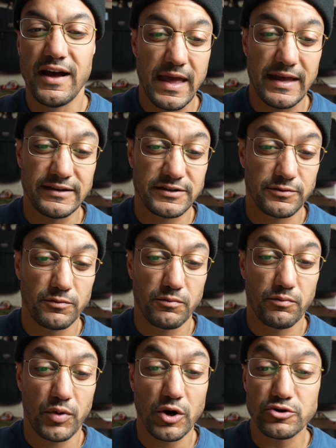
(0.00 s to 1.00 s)
And
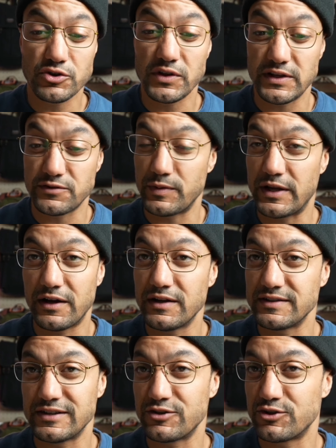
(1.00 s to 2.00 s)
partially it's
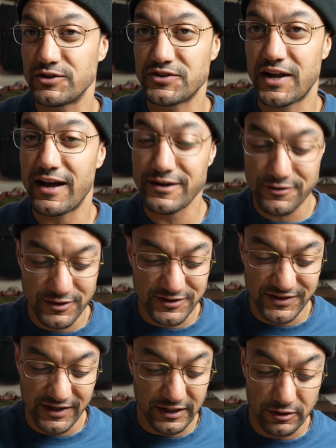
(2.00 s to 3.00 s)
because it's just kind of
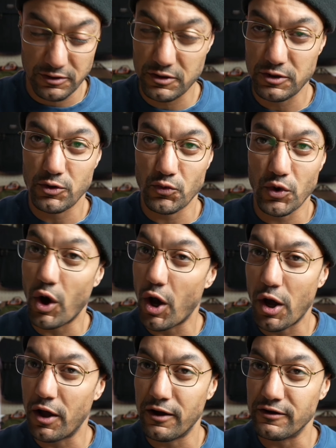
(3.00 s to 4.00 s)
this like
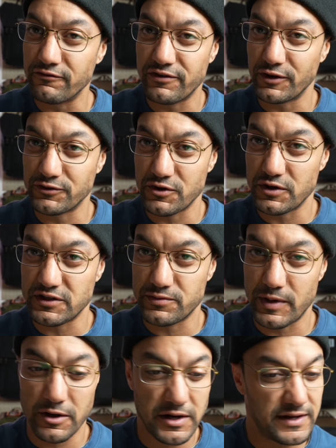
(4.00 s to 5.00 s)
raw, unfiltered
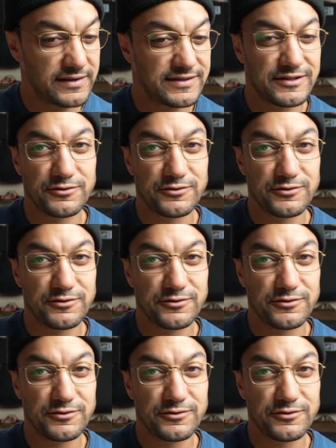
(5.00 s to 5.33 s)
experience.